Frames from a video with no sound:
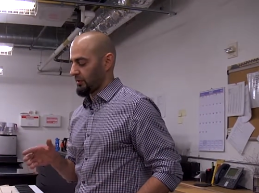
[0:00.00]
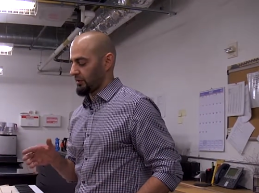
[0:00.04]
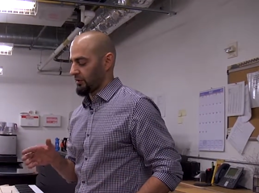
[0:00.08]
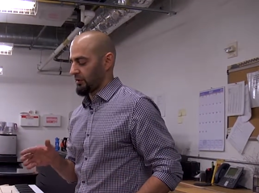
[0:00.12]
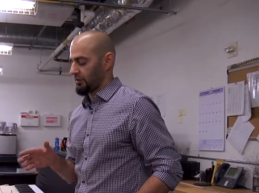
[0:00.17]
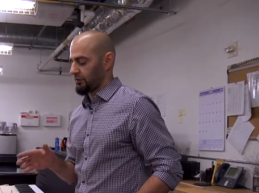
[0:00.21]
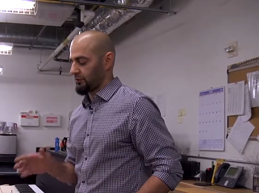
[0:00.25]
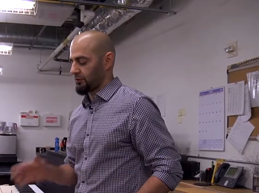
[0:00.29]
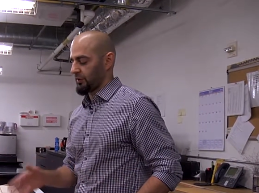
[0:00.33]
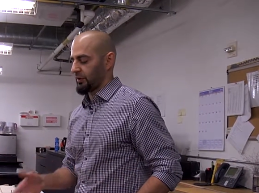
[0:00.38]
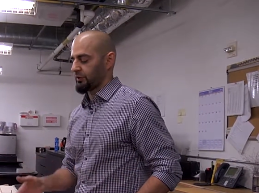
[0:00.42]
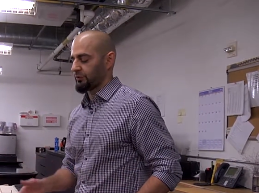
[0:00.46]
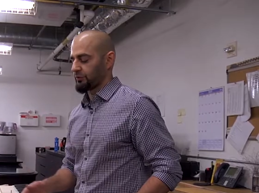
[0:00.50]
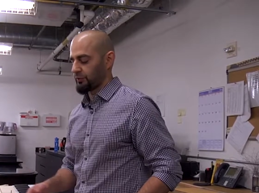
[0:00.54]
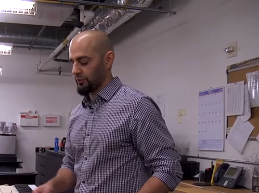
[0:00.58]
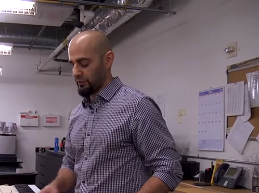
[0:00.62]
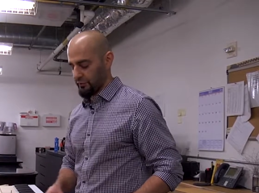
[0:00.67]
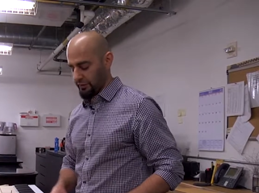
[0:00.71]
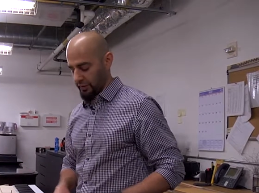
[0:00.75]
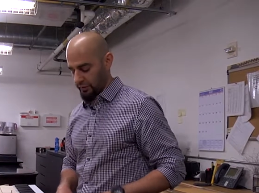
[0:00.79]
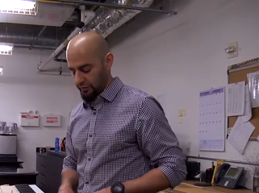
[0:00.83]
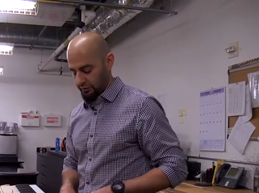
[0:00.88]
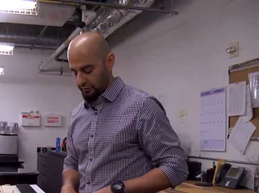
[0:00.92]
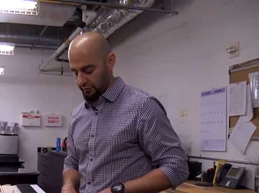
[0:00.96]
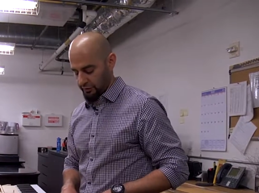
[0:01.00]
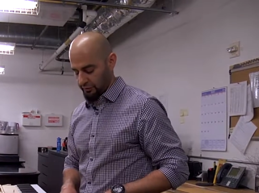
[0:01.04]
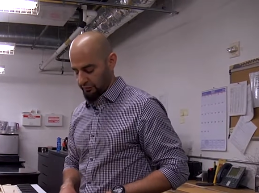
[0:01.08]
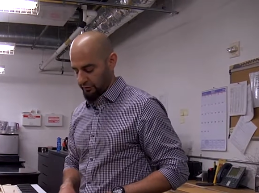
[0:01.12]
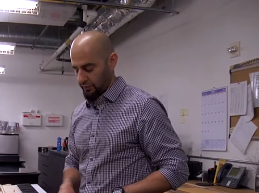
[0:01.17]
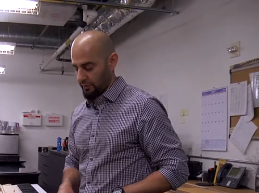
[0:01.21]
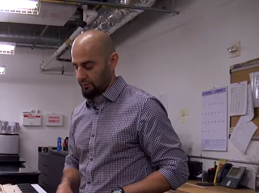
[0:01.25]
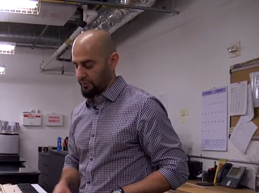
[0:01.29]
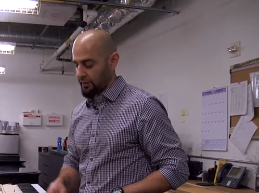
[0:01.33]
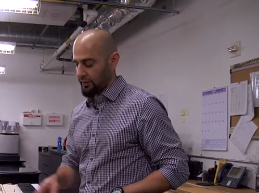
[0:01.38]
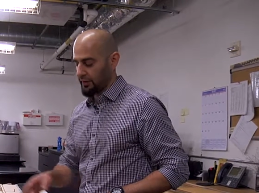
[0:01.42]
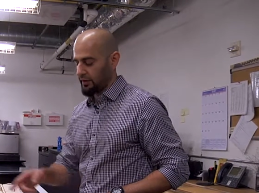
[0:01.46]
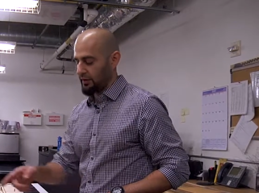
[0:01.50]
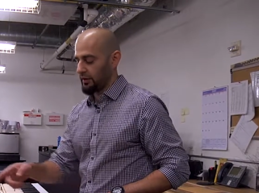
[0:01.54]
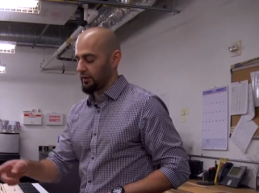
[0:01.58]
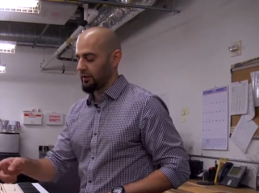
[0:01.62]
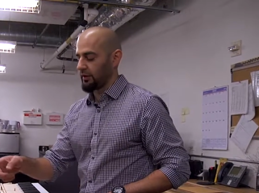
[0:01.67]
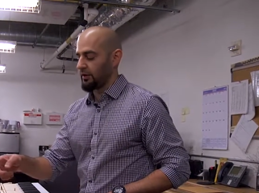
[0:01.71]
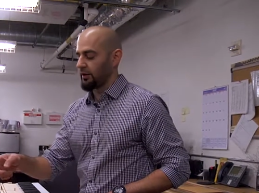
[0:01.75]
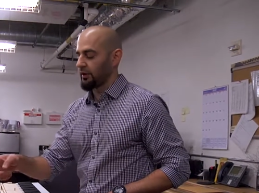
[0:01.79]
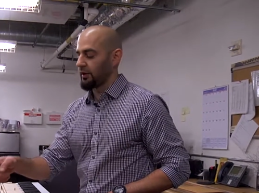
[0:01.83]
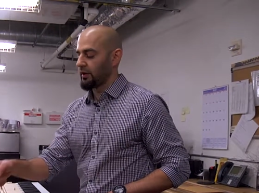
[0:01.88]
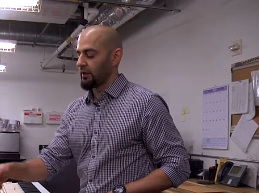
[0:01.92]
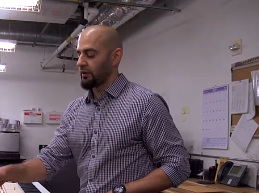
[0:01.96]
a transfer of energy from the
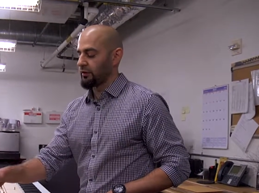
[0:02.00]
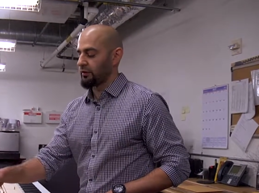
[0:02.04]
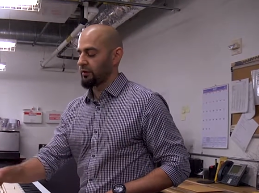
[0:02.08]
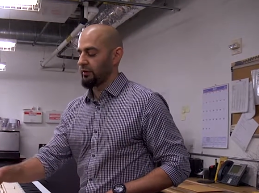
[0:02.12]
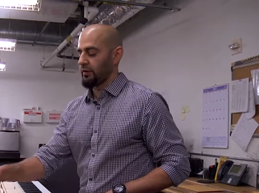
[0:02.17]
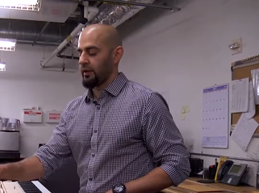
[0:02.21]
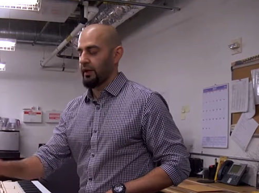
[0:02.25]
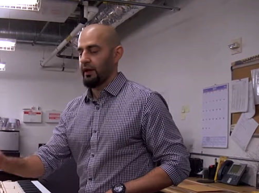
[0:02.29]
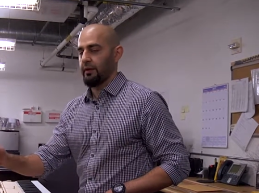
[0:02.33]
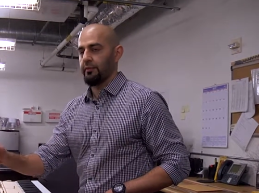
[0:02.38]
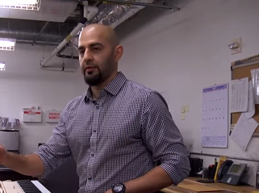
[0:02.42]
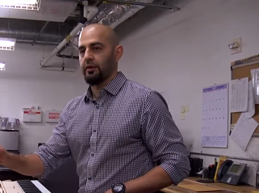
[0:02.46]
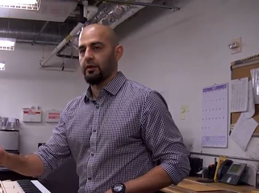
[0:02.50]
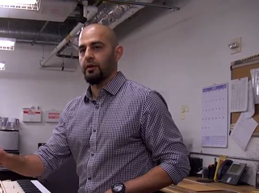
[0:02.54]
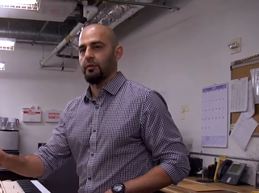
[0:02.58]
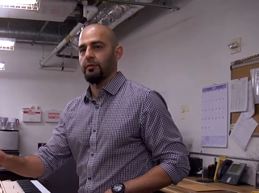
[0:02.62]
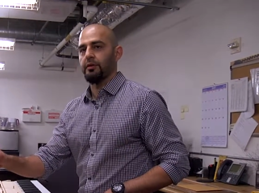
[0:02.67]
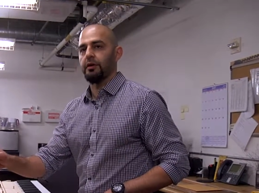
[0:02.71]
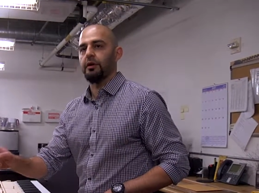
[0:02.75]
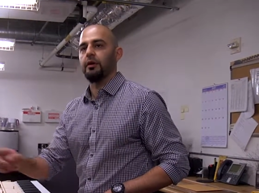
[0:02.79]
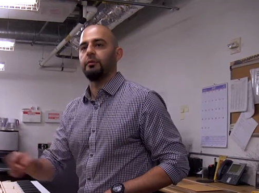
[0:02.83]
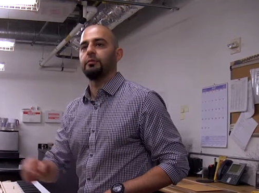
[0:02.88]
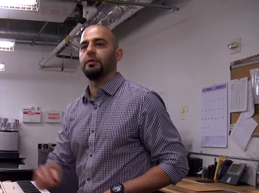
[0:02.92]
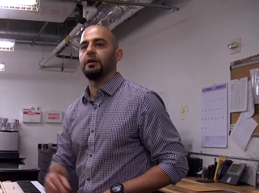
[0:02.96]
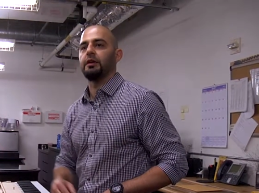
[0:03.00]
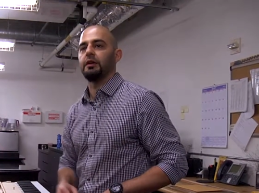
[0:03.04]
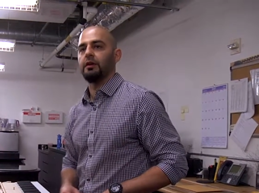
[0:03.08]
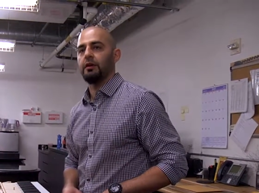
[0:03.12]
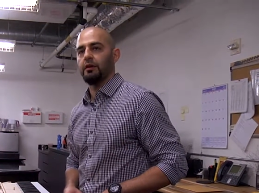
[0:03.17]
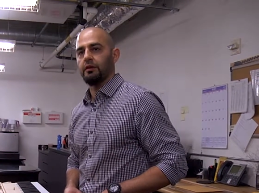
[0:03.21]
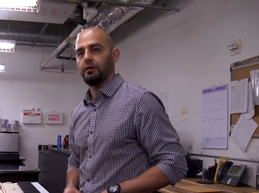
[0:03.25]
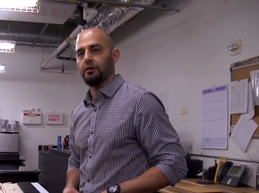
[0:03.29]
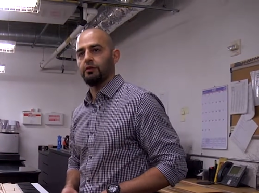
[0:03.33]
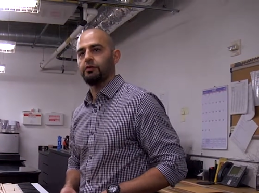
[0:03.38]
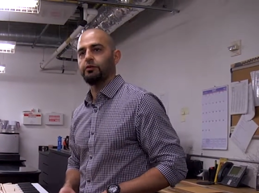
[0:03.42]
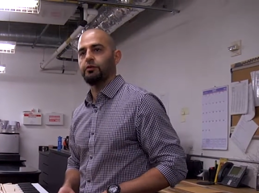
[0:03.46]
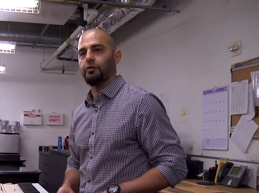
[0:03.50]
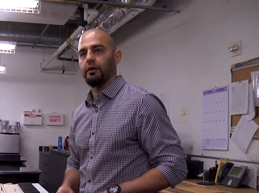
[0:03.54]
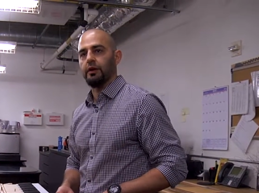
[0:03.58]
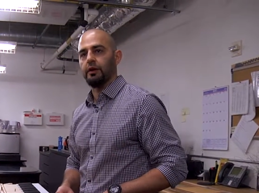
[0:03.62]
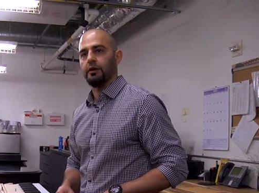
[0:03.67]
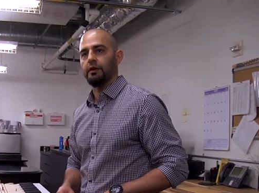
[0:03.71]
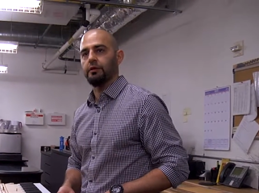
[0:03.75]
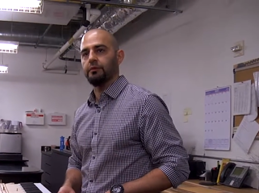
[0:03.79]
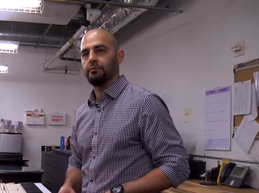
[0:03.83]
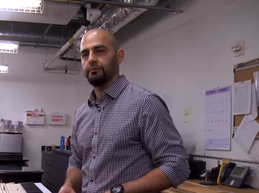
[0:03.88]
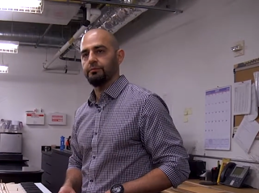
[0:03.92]
key to the hammer coming up and hitting the string.